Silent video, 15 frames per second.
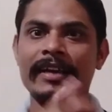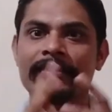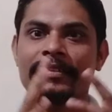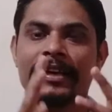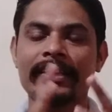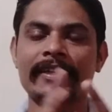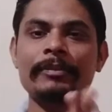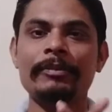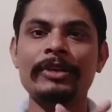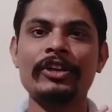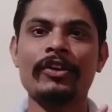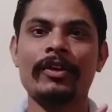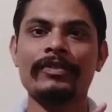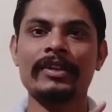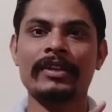exactly
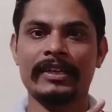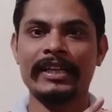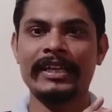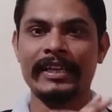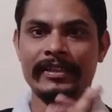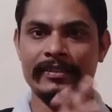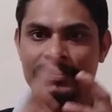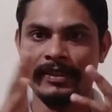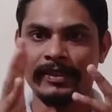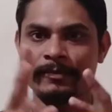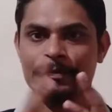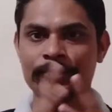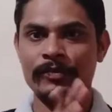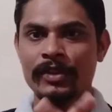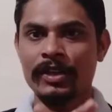mean of the
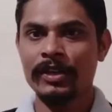retesting?